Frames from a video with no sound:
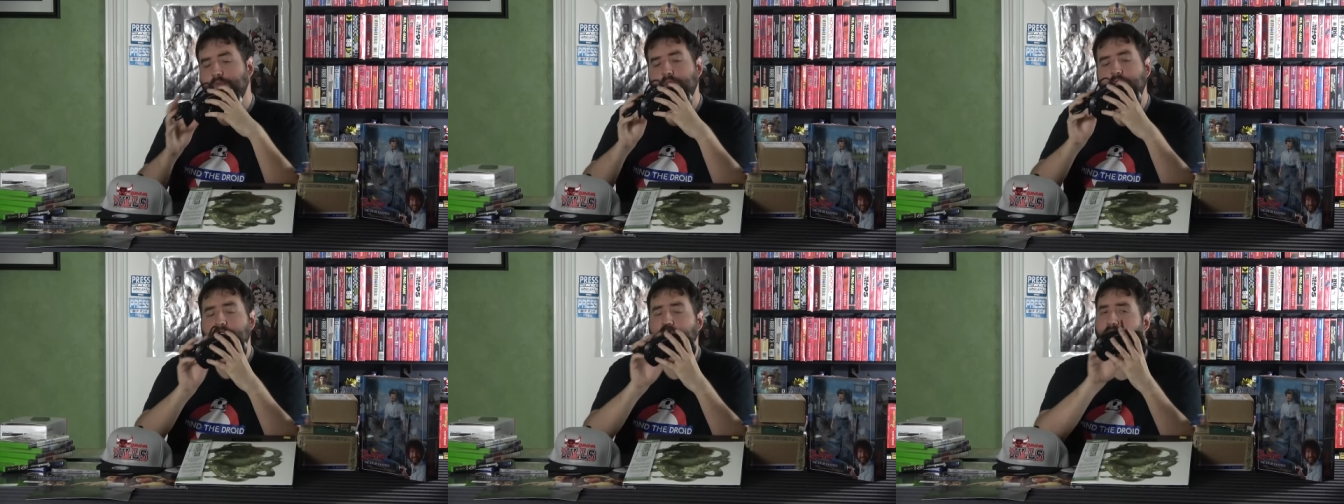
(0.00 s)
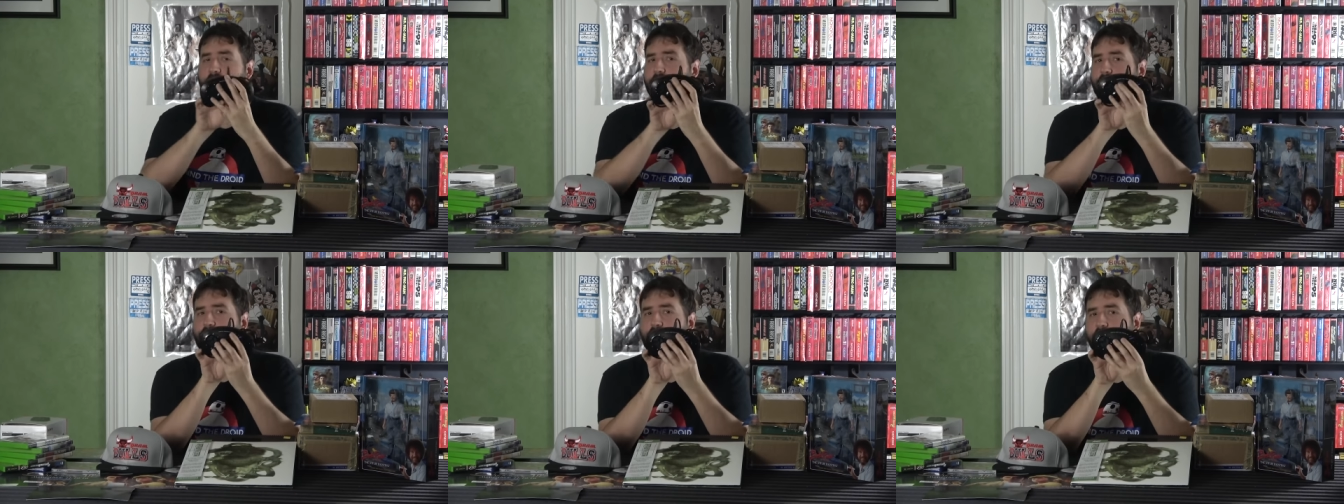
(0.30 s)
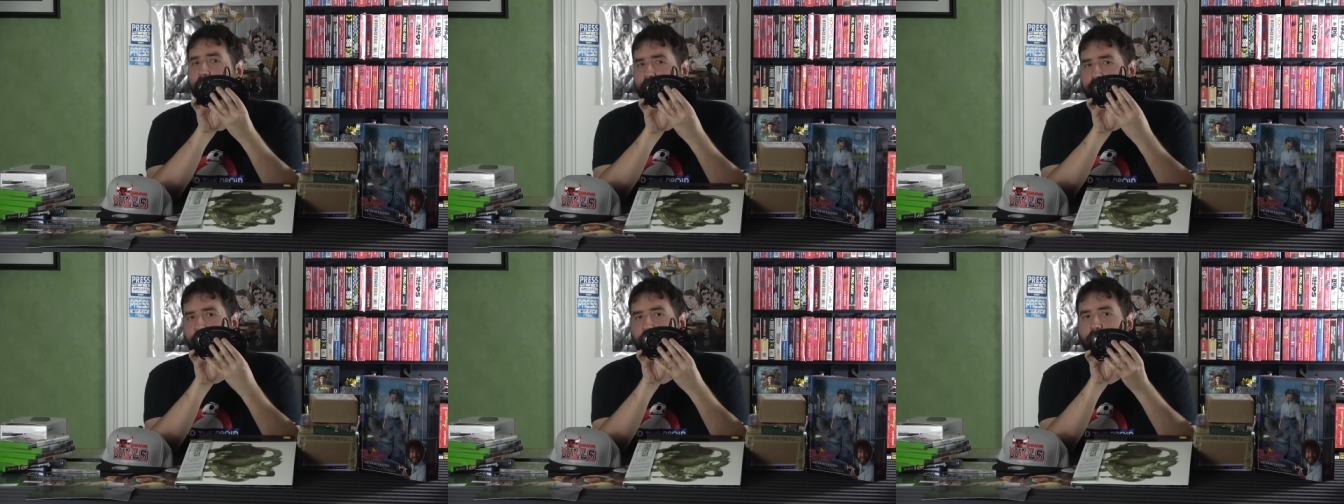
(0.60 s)
Sega
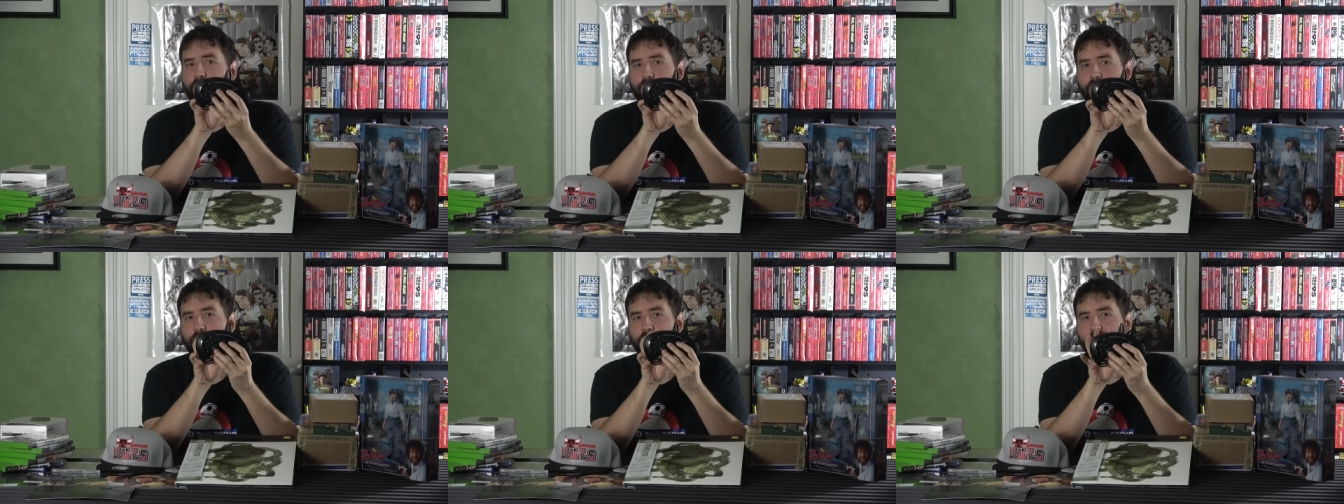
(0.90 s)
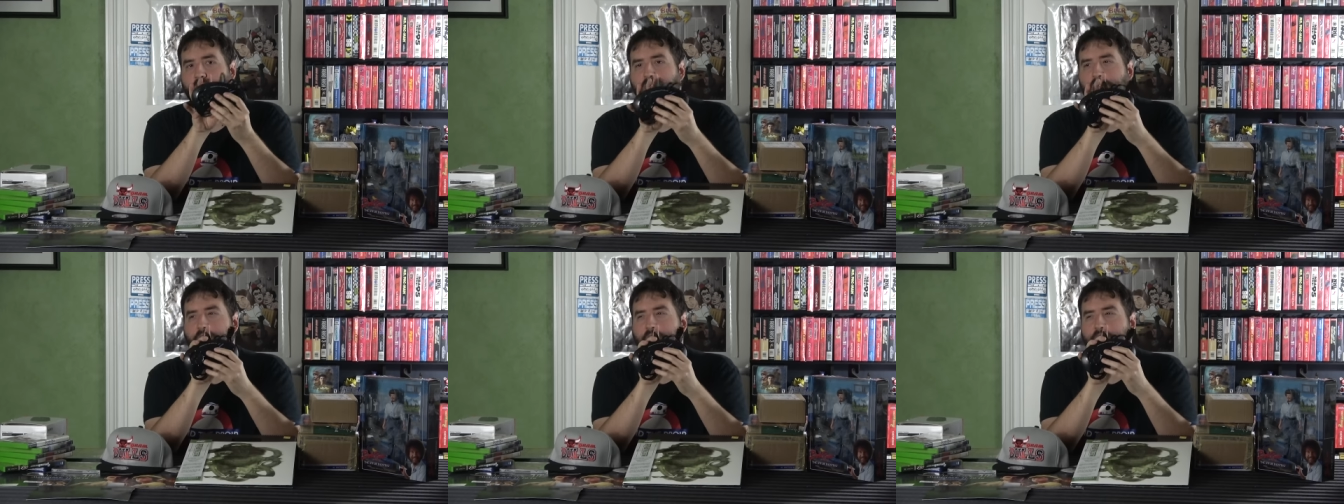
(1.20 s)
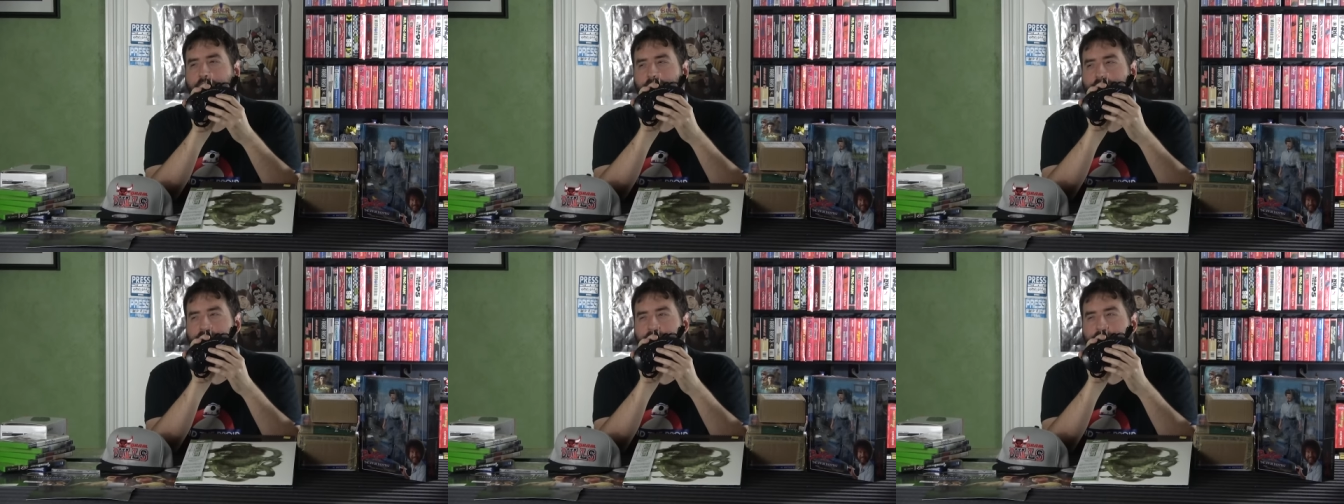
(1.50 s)
Genesis controller. And you're
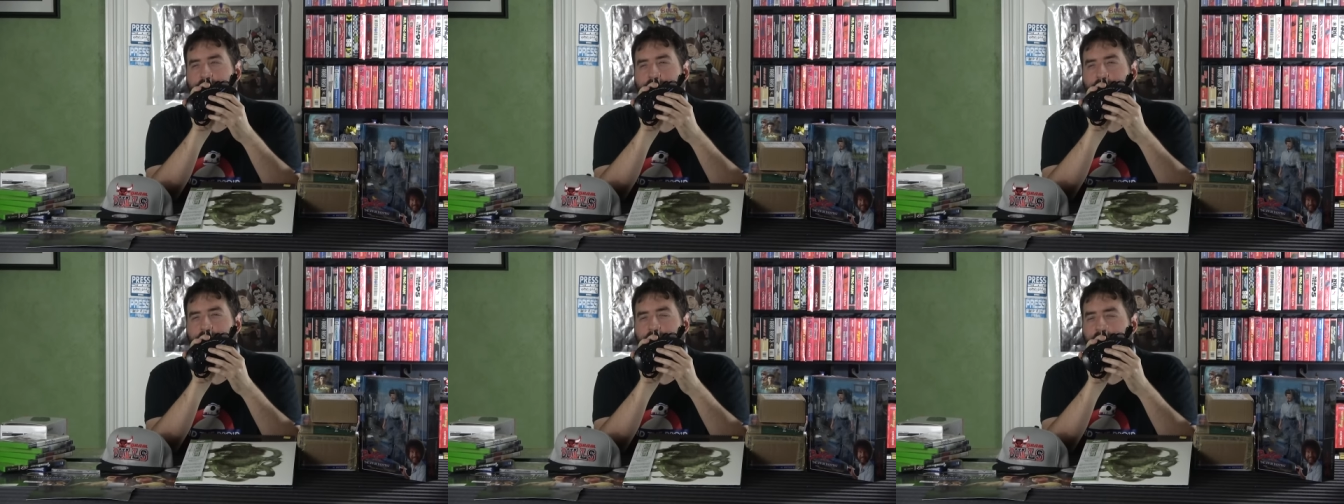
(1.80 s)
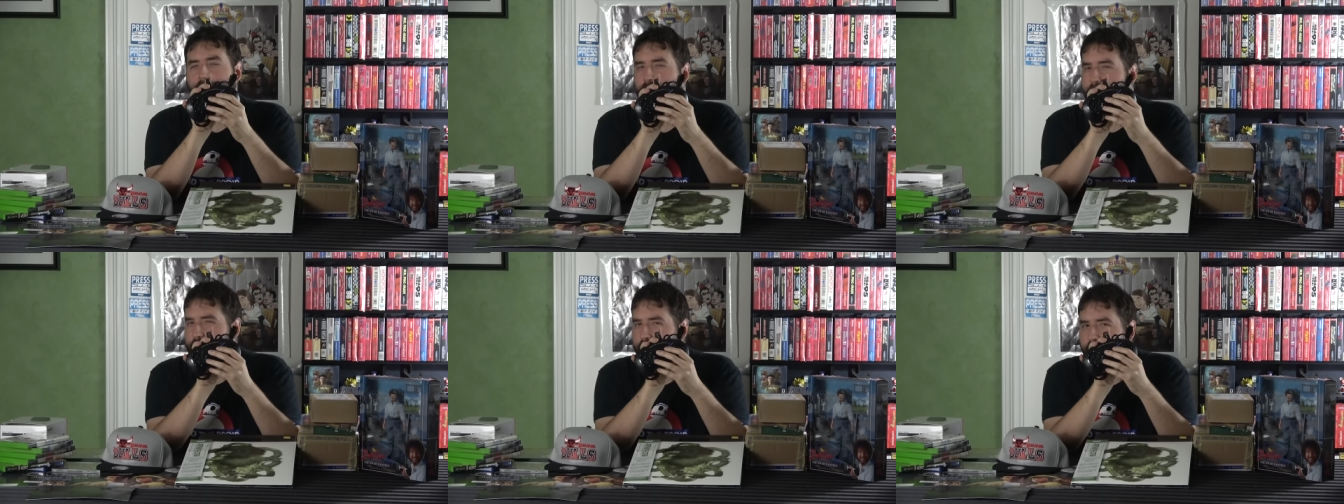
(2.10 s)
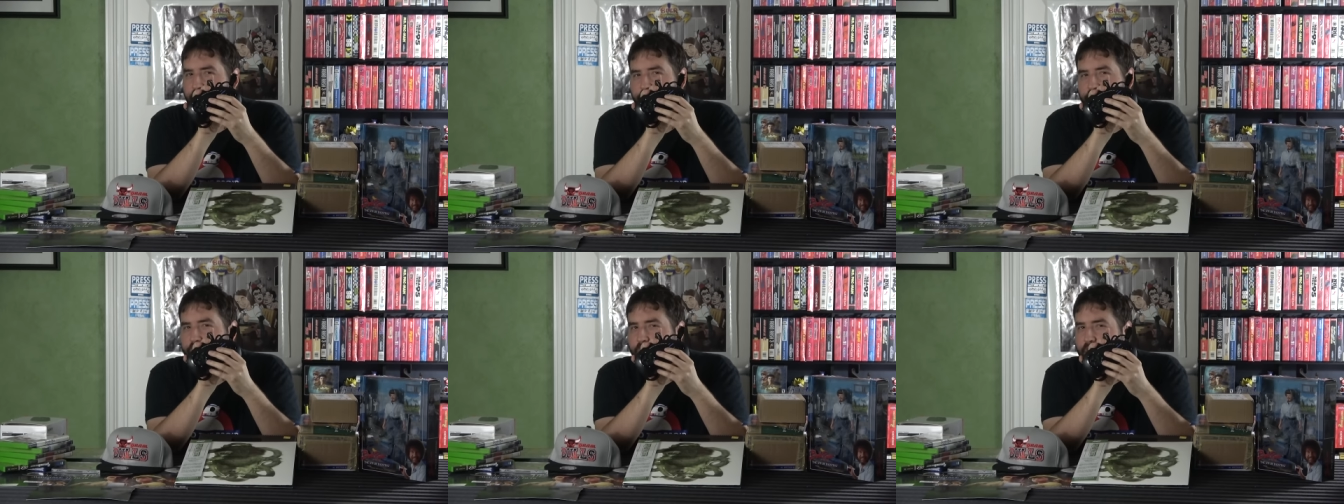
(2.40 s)
like, you
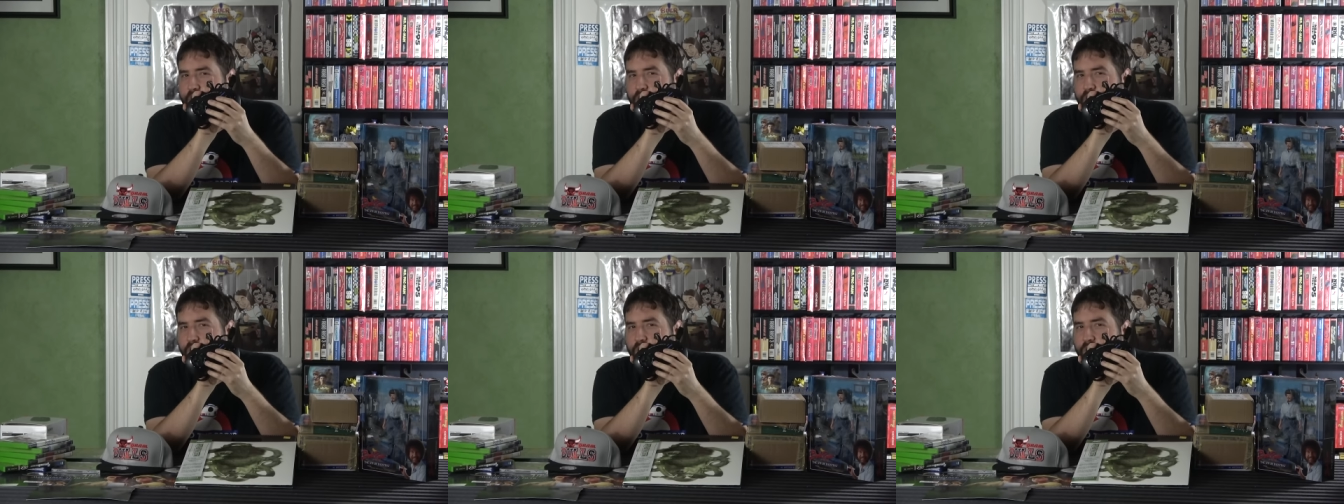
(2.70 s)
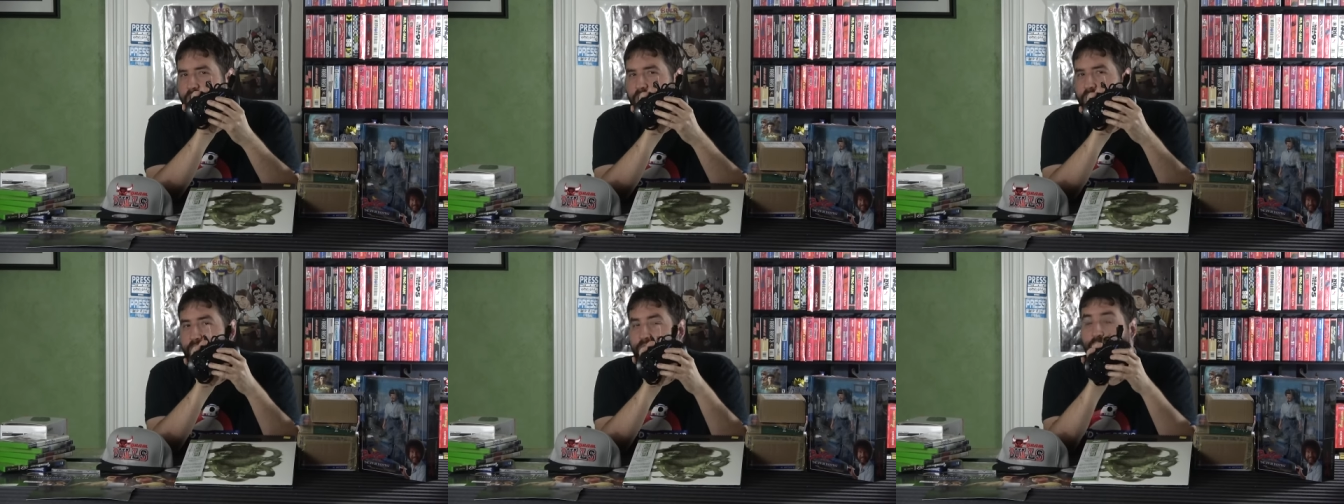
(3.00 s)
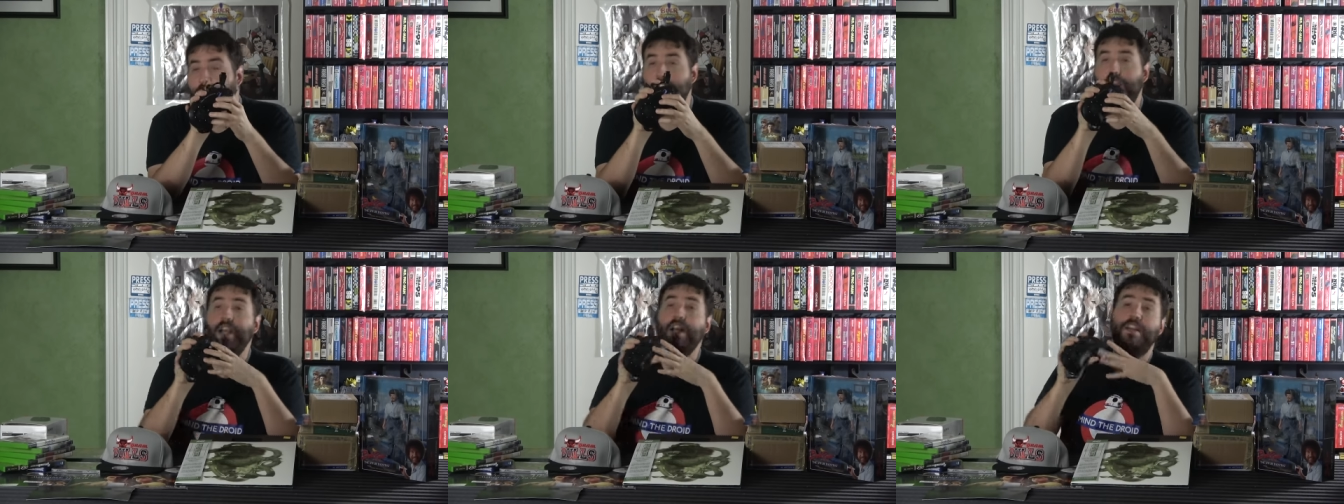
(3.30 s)
didn't have a Sega Genesis
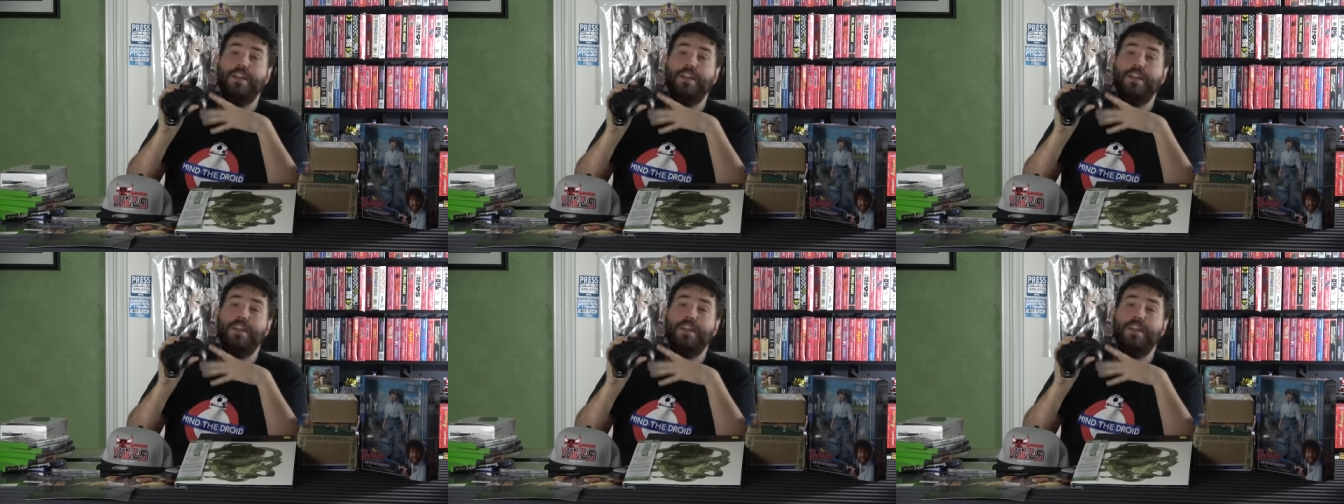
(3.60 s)
controller?